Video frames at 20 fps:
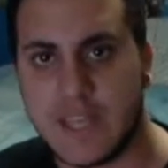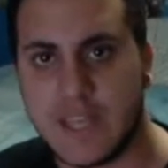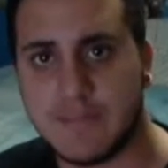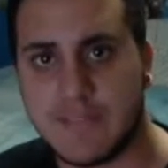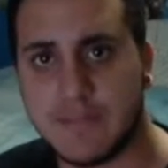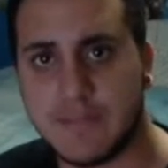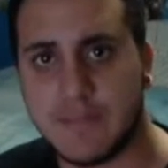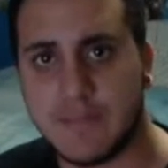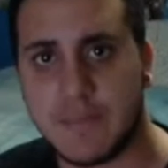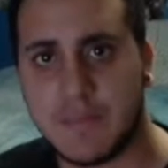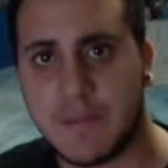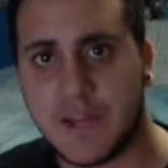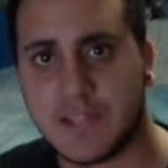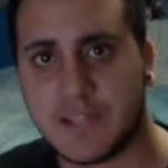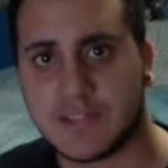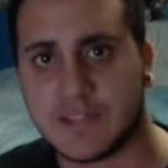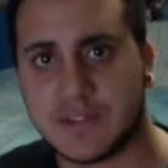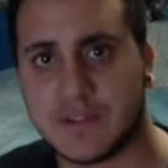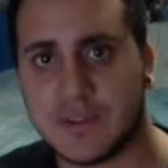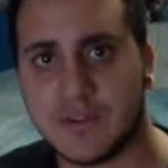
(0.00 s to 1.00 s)
Even my
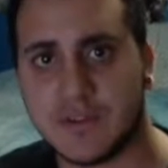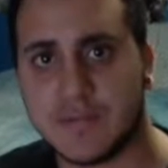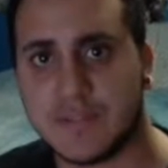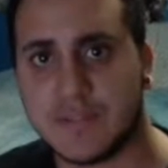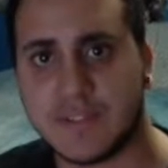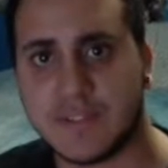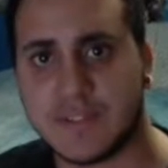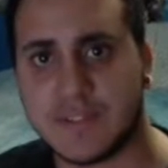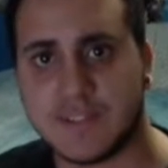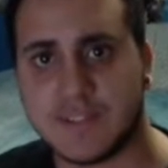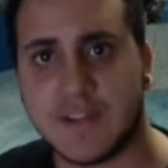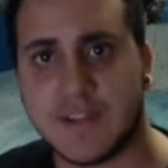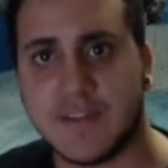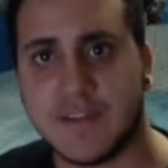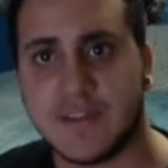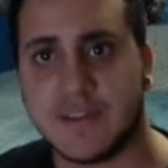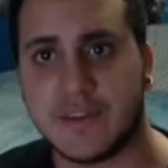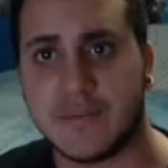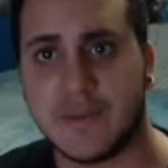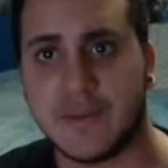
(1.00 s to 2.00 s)
past girlfriend didn't say
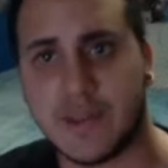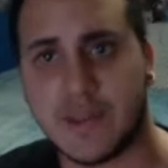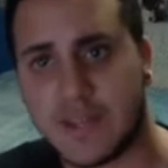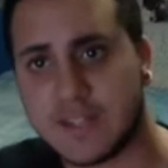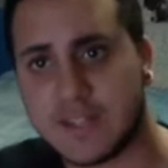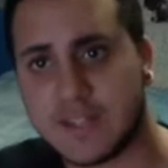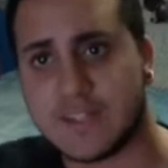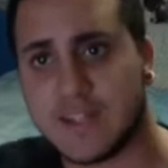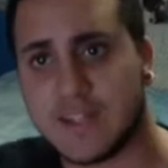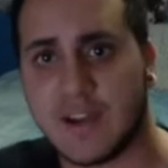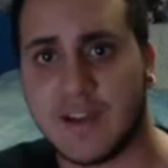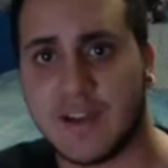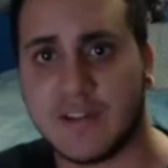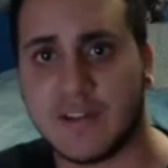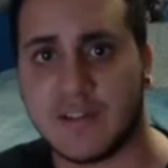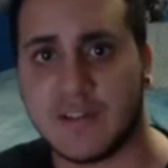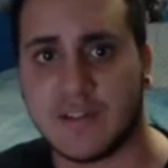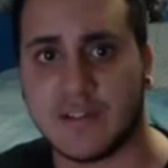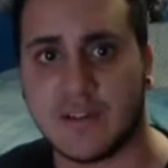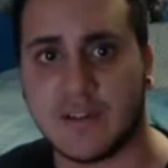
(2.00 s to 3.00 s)
anything to me, and I said
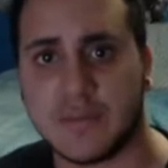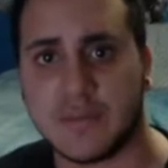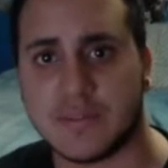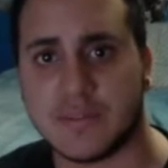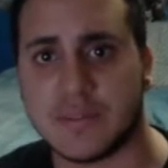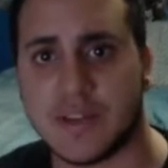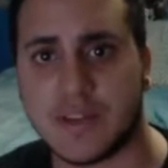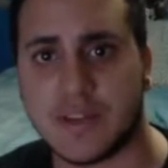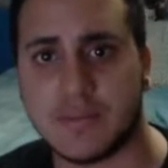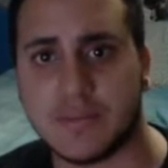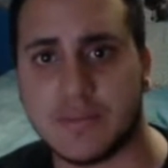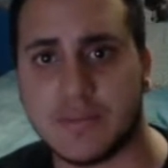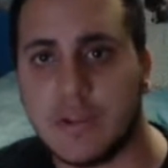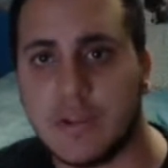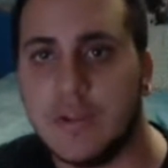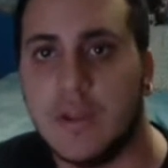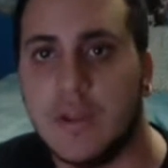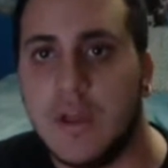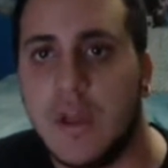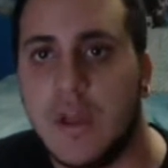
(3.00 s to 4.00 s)
hi to her a couple times.
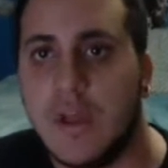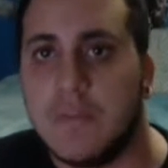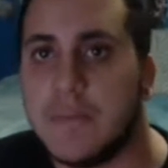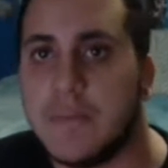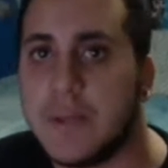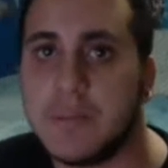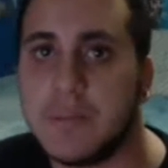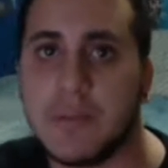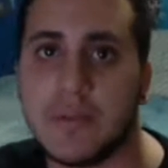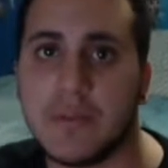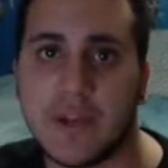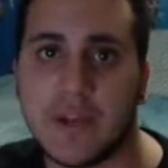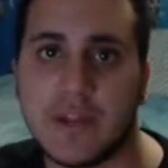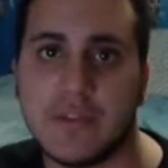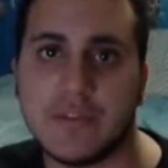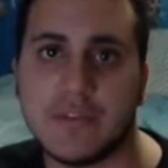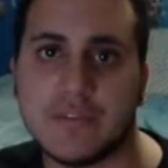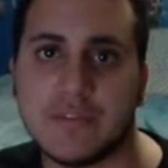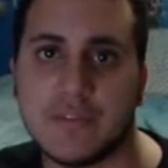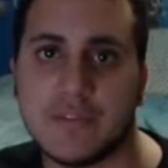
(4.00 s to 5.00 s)
People that
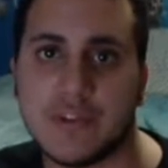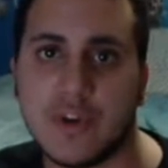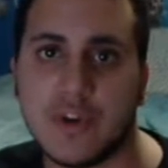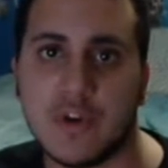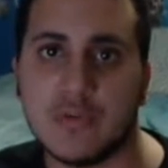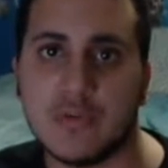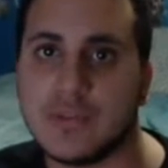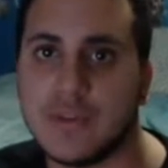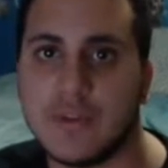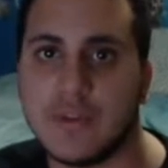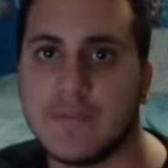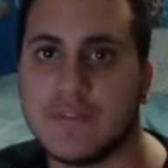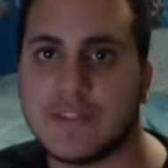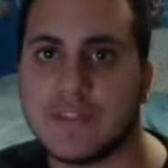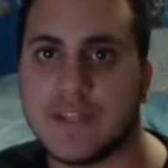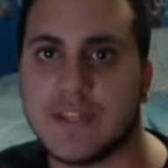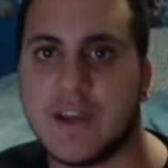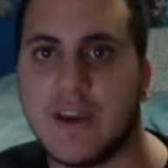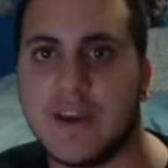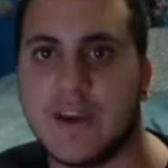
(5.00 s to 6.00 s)
I used to know don't
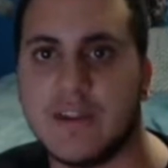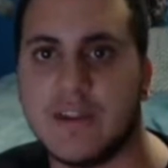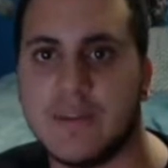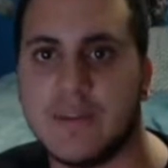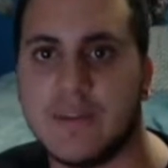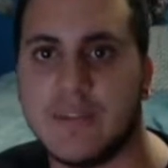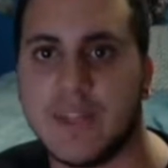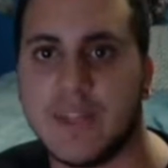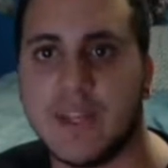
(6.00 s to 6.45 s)
even say hi to me.